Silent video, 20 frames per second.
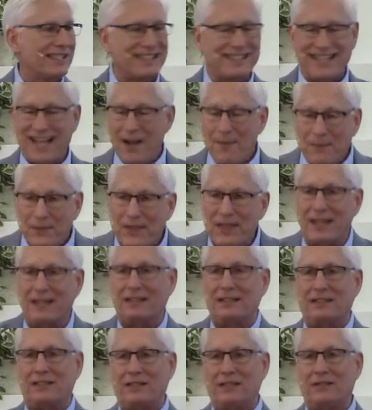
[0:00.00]

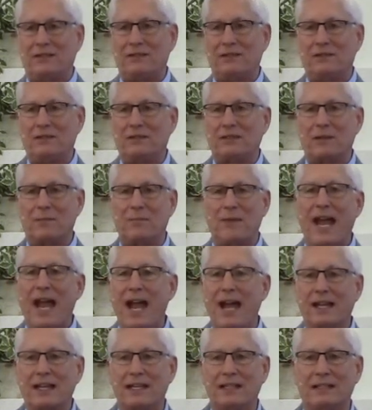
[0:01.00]
something to come
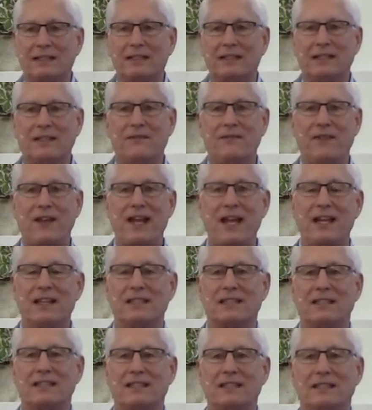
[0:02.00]
back and
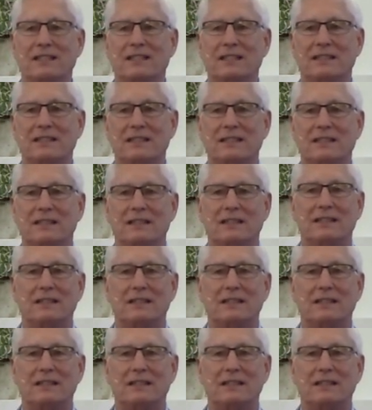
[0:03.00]
confess